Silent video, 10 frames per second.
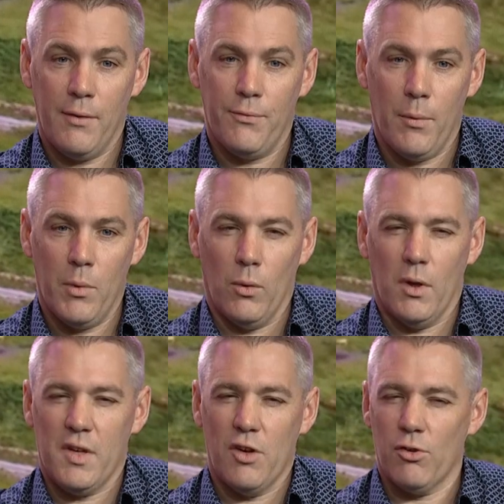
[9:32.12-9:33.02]
from an
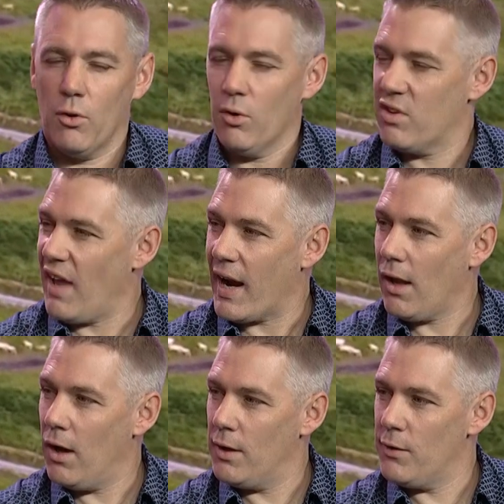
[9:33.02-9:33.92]
organization called
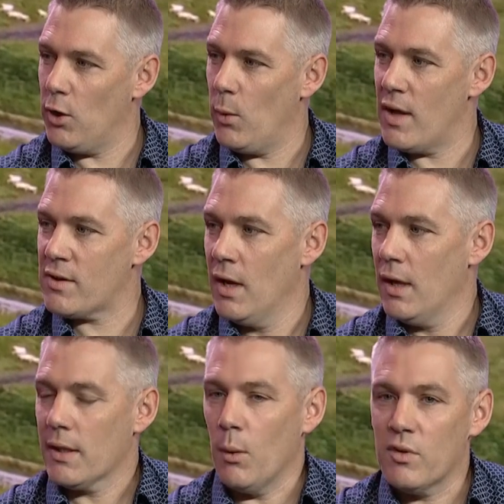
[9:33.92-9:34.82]
Stackline in the US
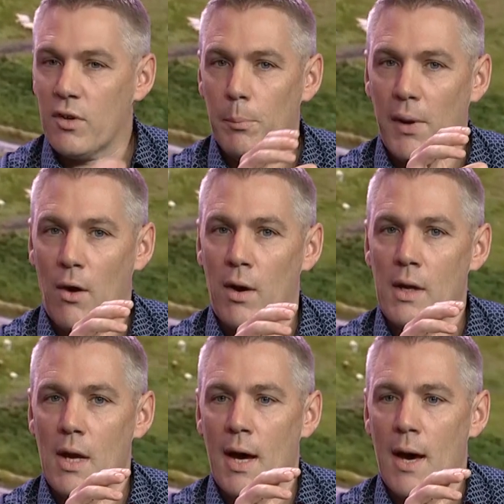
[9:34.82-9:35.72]
that was
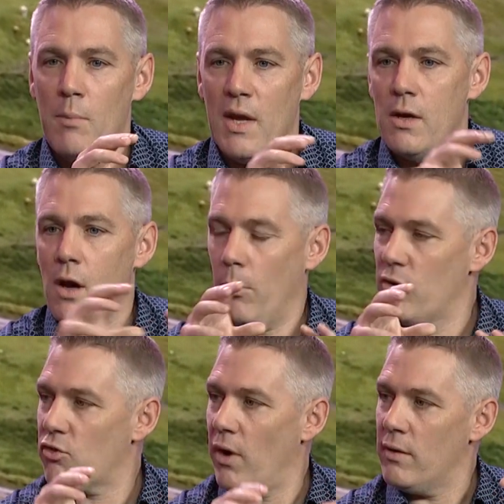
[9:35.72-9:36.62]
comparing
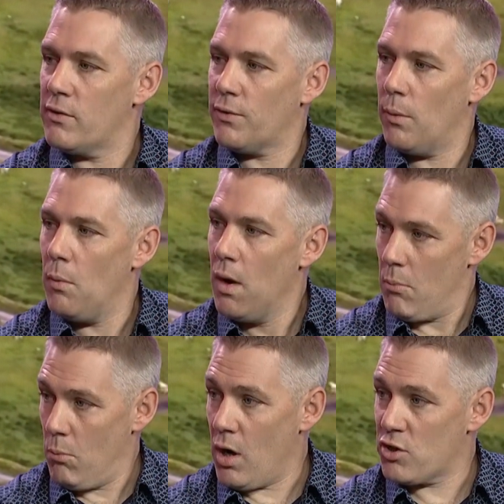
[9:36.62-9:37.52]
e-commerce trends from
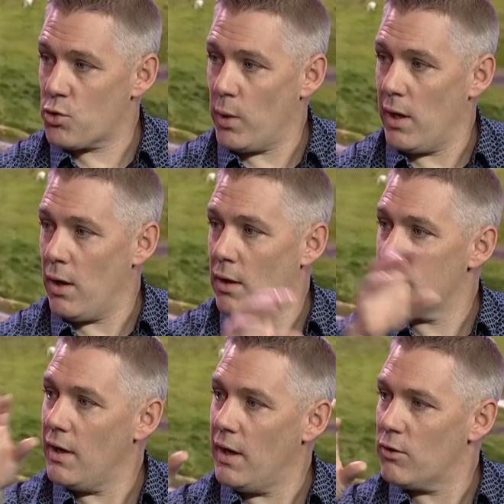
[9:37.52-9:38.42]
March
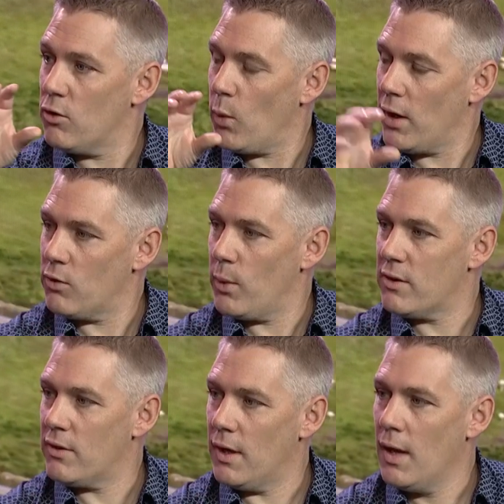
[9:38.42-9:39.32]
2019 to
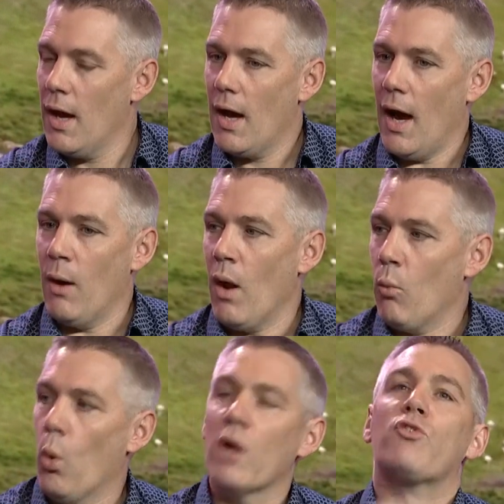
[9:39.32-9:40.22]
2020
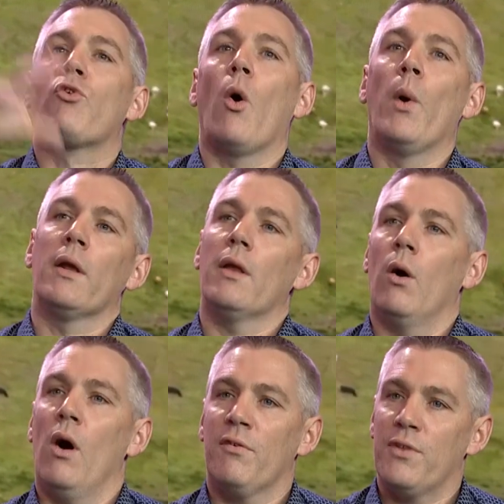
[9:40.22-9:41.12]
and what's growing,
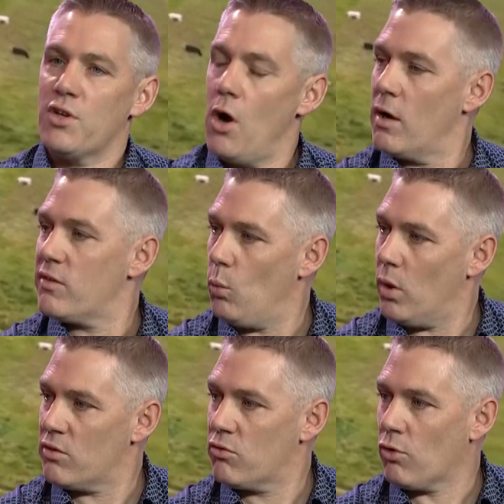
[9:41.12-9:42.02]
off the charts and
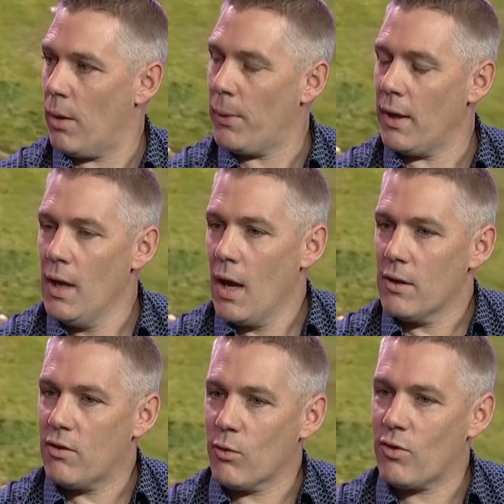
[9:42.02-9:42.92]
what's dropping.
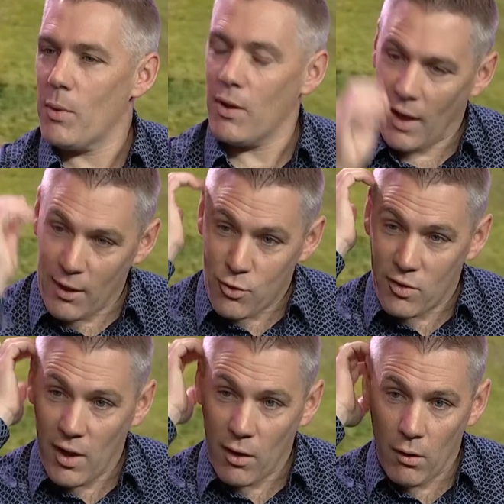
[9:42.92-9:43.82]
So some of the
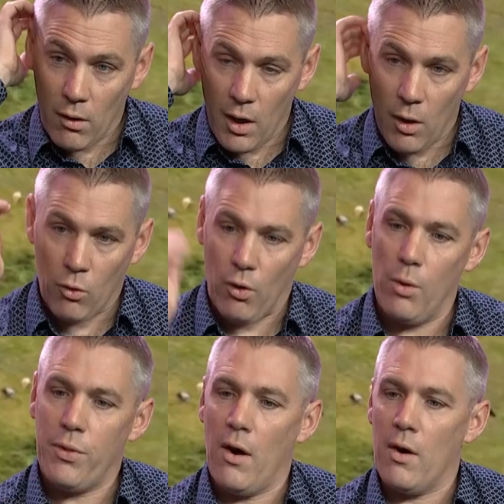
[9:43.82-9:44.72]
interesting,
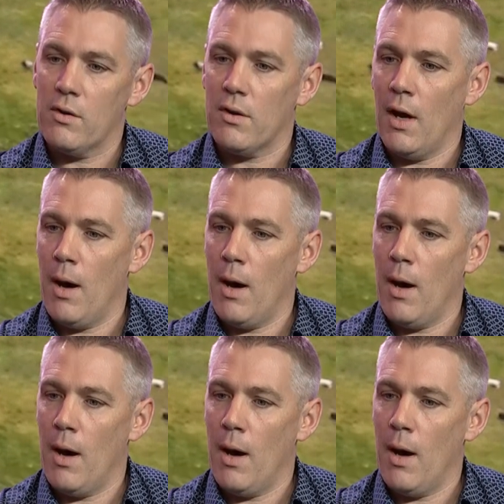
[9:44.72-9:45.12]
growth areas,